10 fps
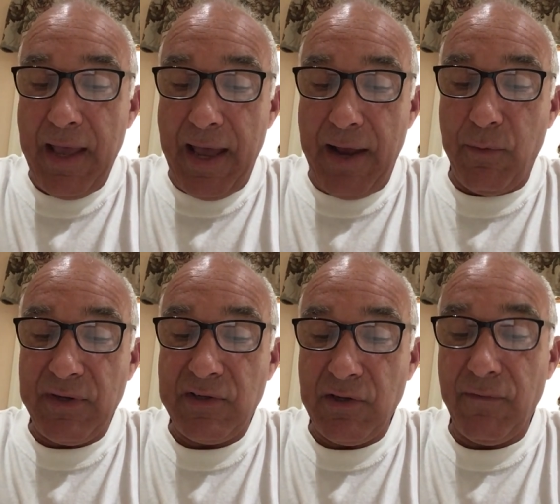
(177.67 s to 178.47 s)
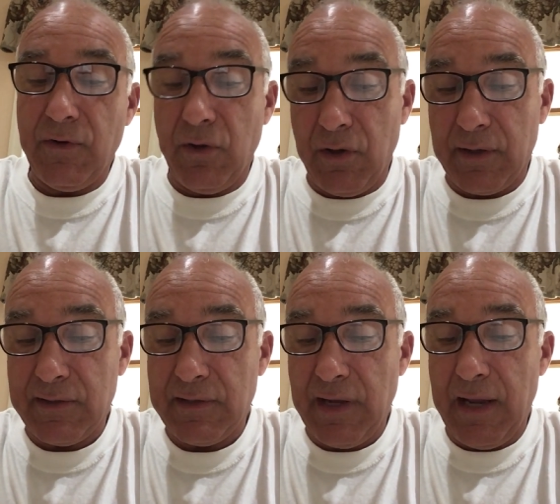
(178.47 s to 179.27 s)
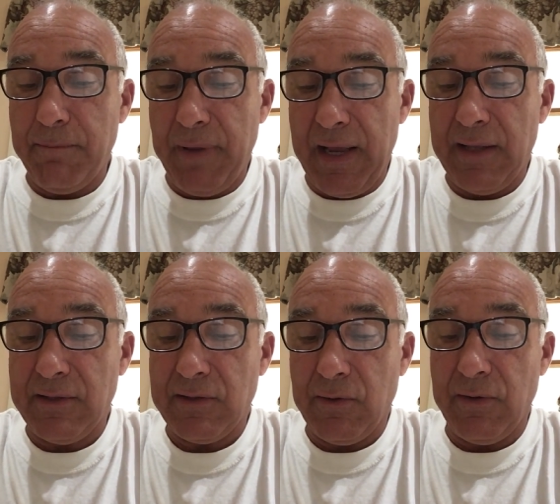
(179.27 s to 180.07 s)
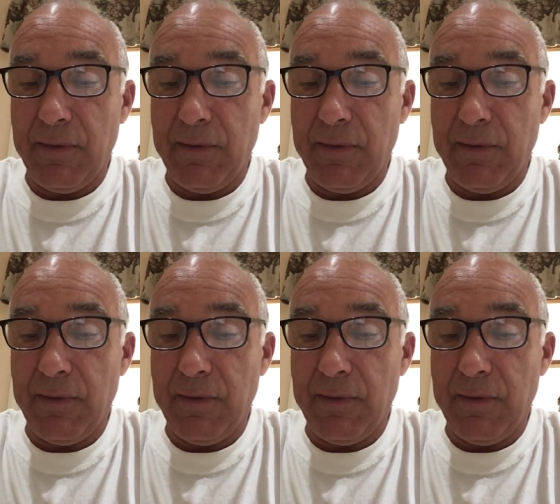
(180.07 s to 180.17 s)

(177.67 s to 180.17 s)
and with silver hooks and bands on